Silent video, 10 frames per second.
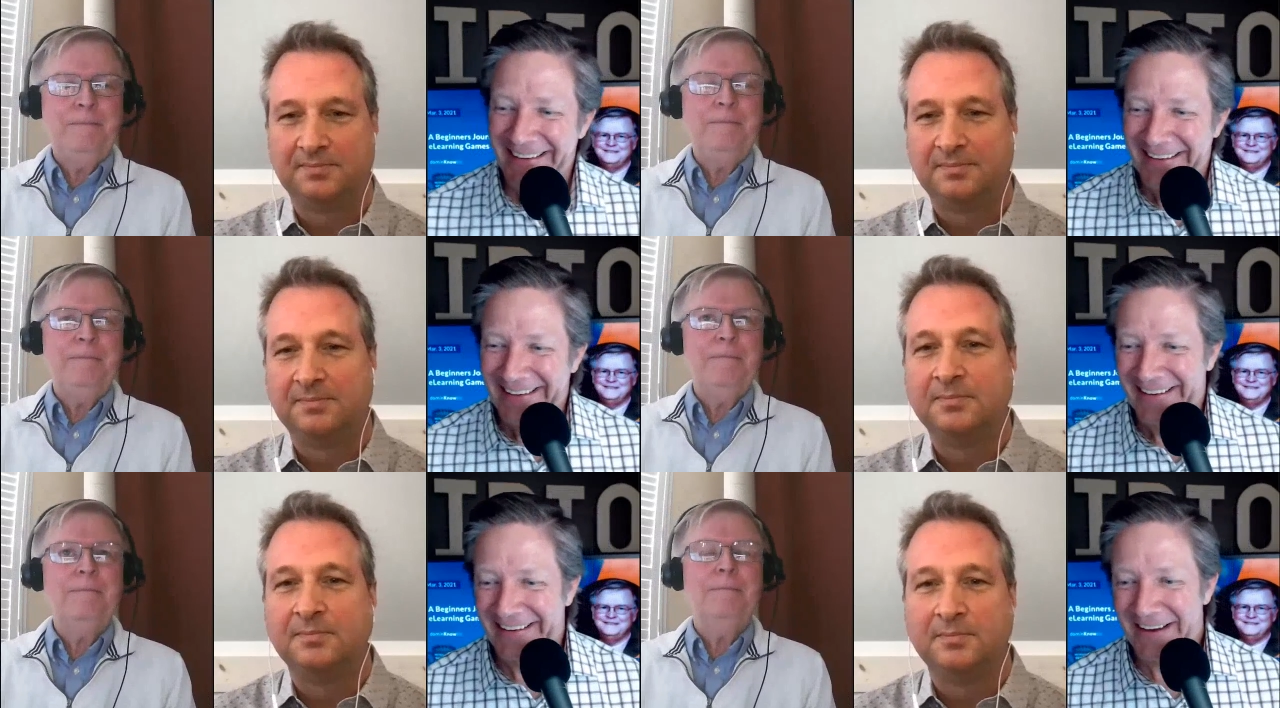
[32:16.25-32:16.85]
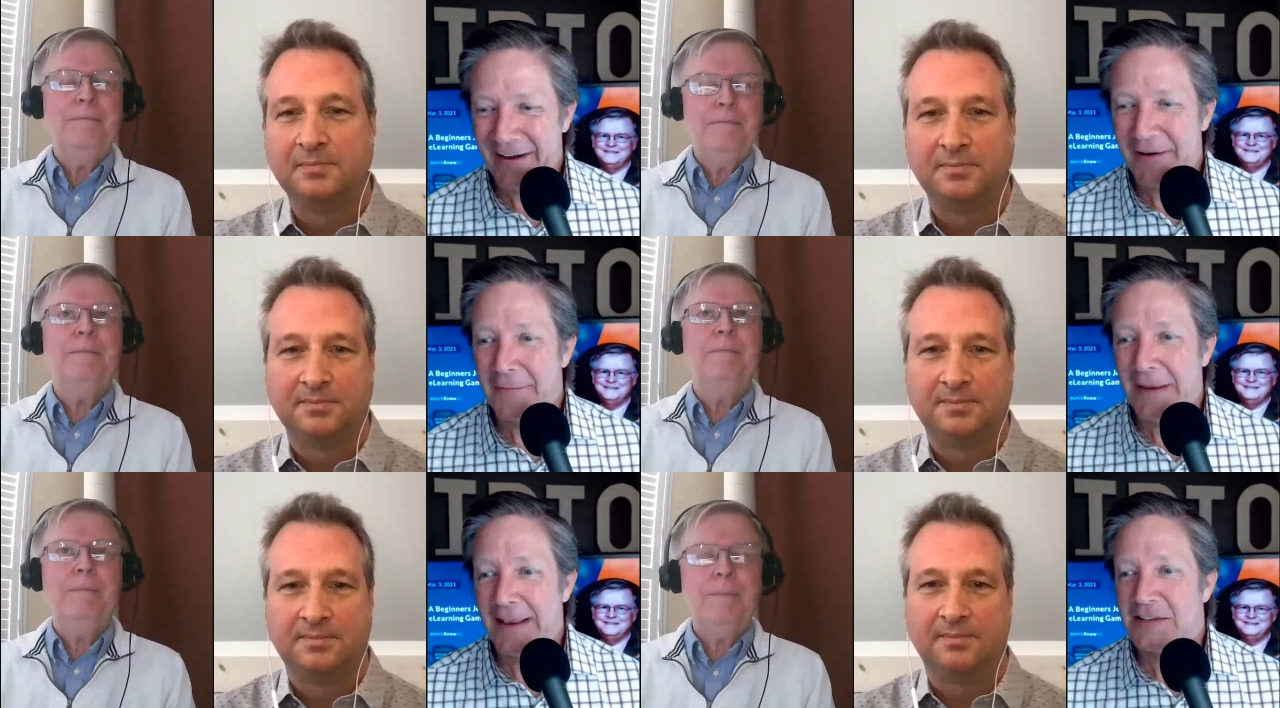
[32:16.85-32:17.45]
Speaker 1: Oh man,
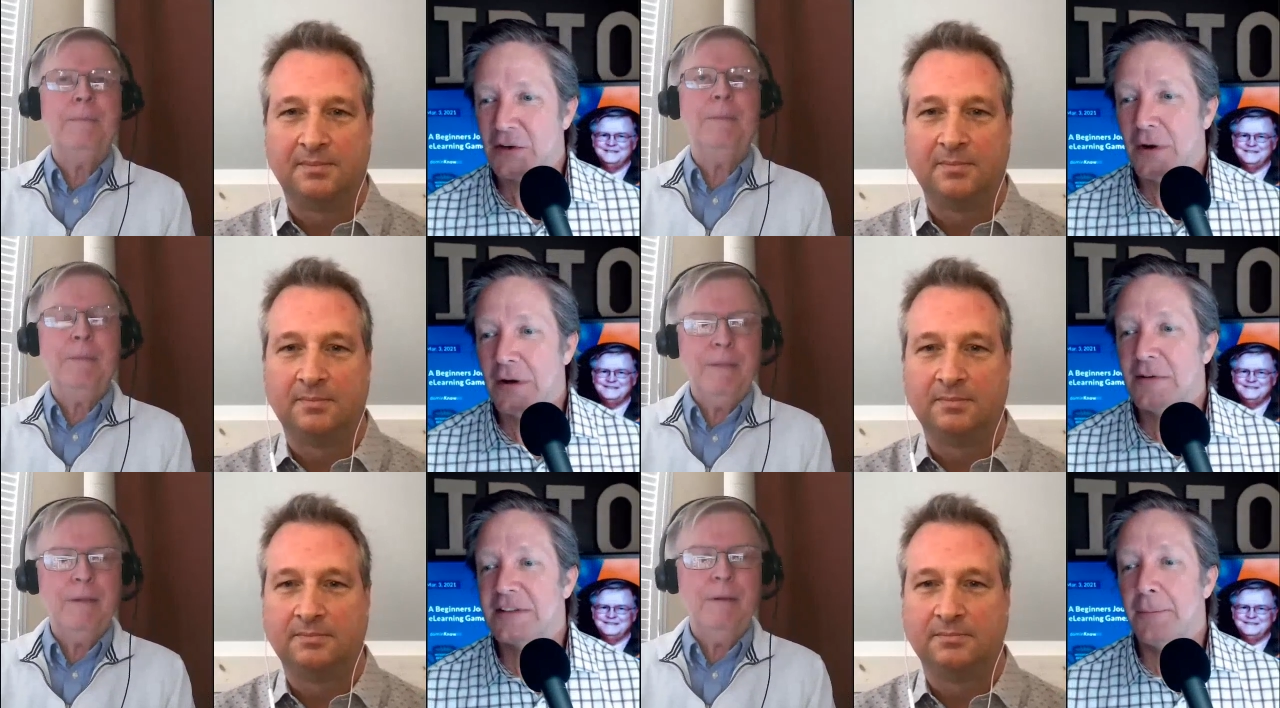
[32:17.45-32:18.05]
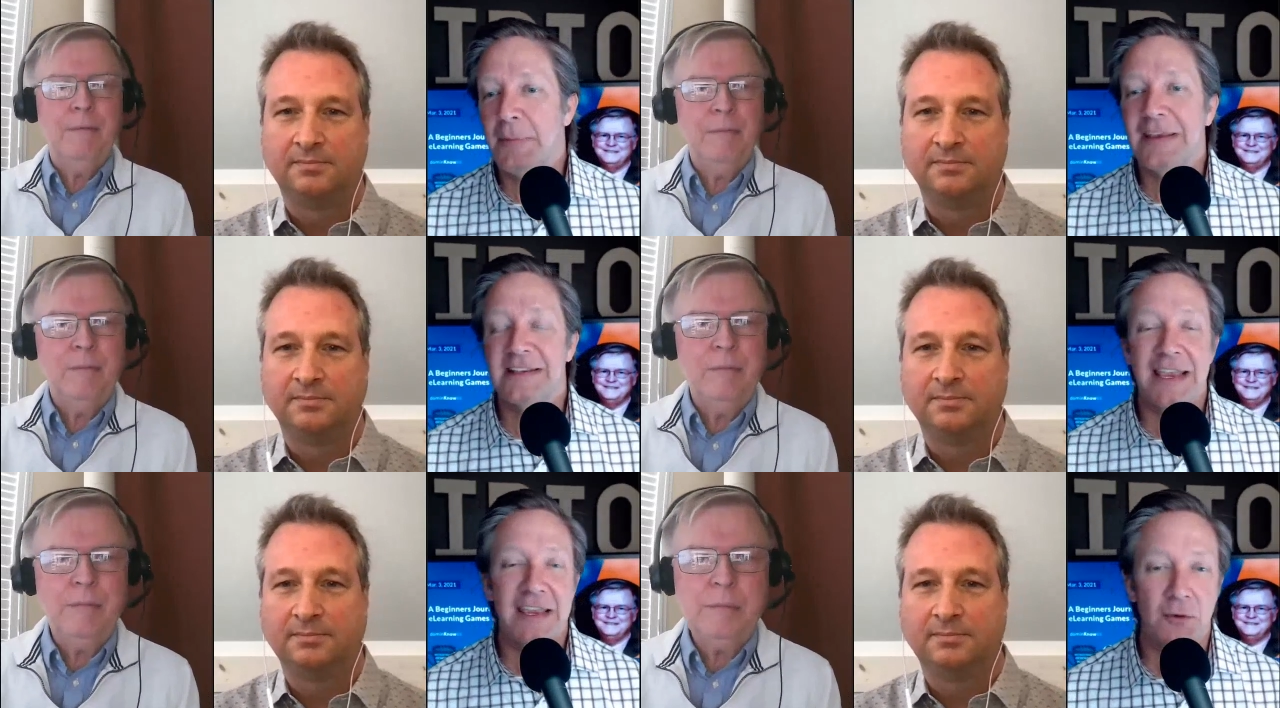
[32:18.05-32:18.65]
so what was the big
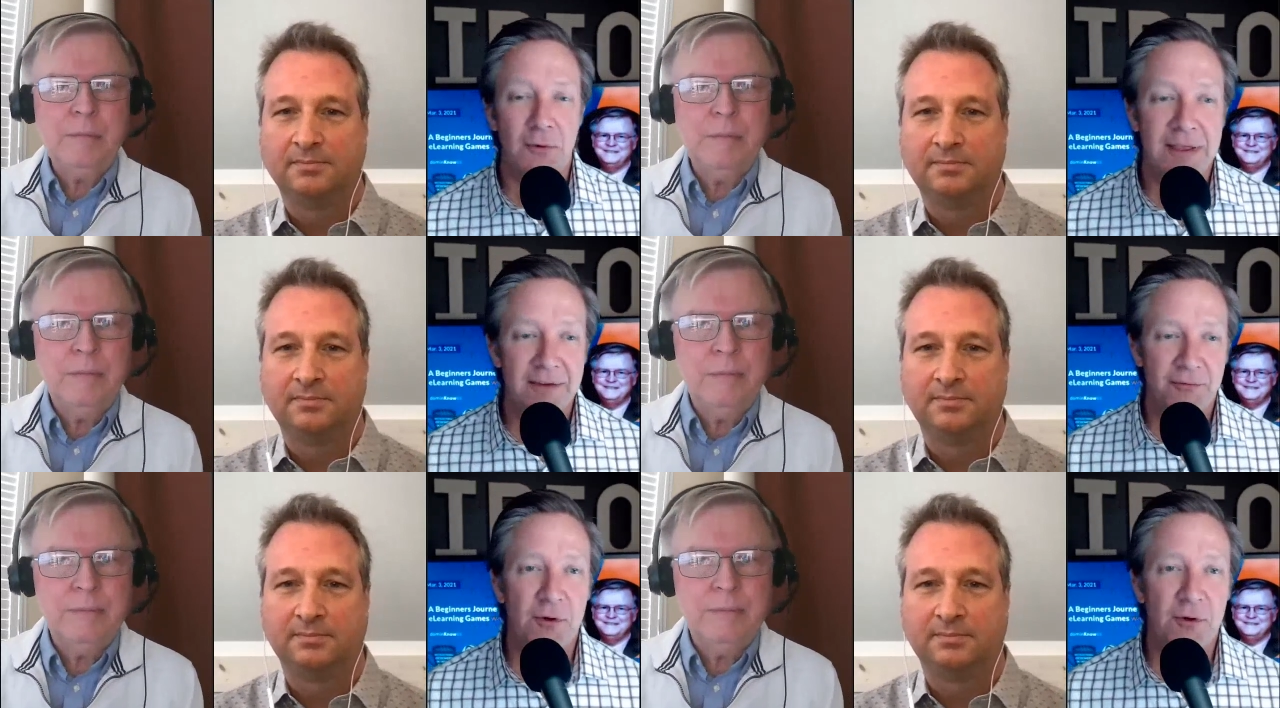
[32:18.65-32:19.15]
takeaway for you